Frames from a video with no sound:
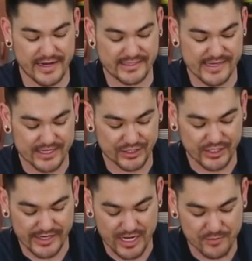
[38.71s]
It's actually
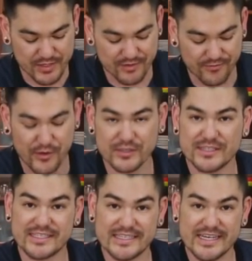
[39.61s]
going to help
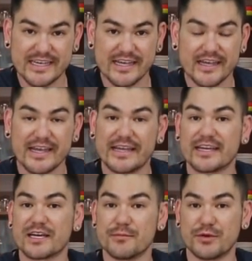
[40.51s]
convert the tea
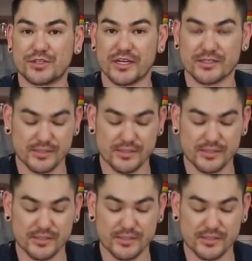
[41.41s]
into kombucha.